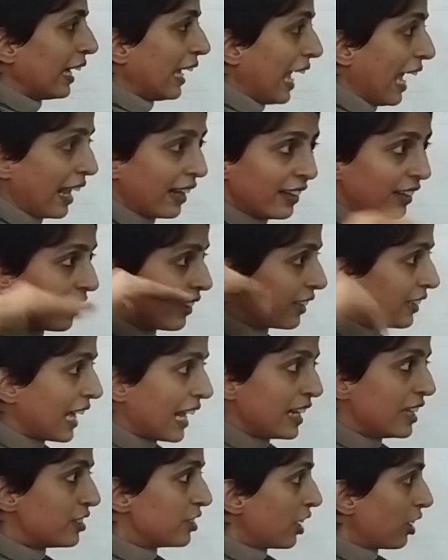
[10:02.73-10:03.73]
And it's the
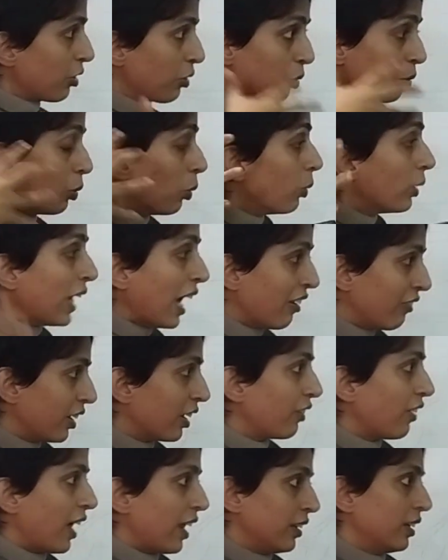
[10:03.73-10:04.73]
Delhi Jats who don't have
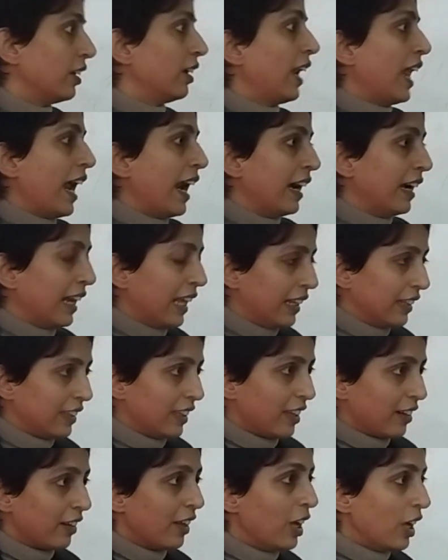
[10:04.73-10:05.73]
agrarian land and
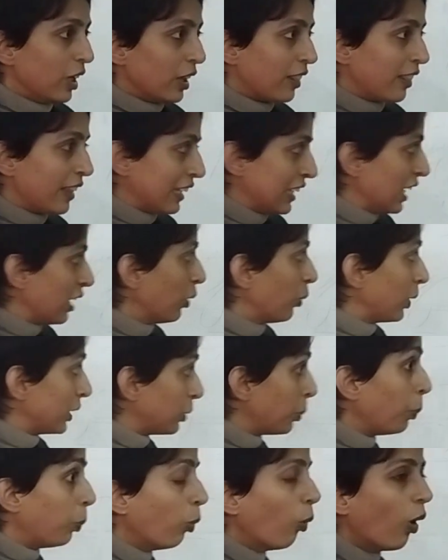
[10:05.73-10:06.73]
they're sitting
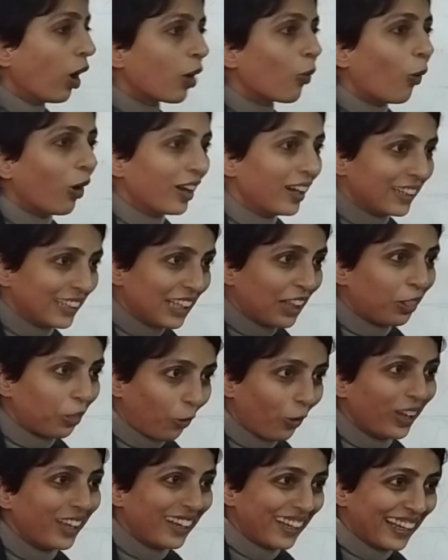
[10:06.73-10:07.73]
with poor quality
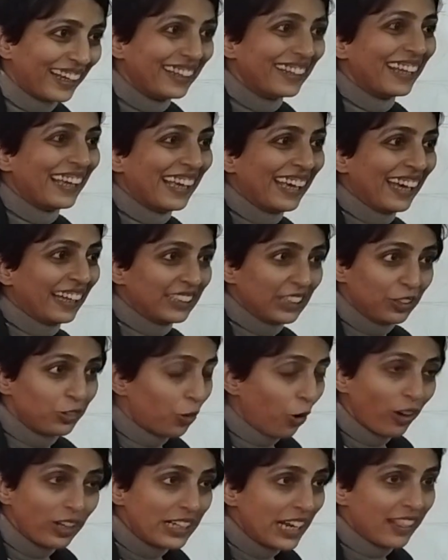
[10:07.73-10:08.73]
soil and they're
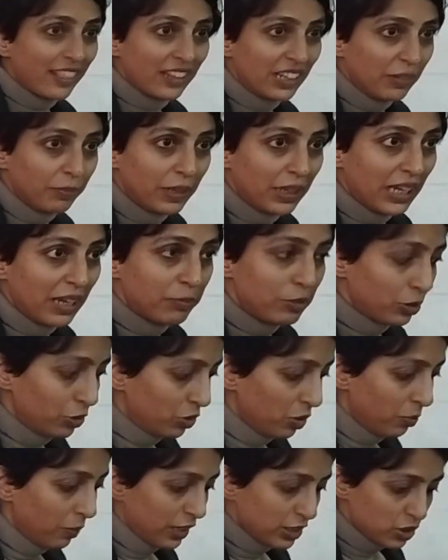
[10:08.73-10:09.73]
not necessarily being able to
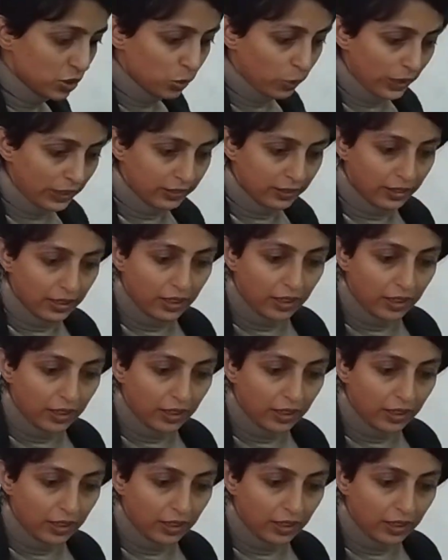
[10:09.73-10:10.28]
do much with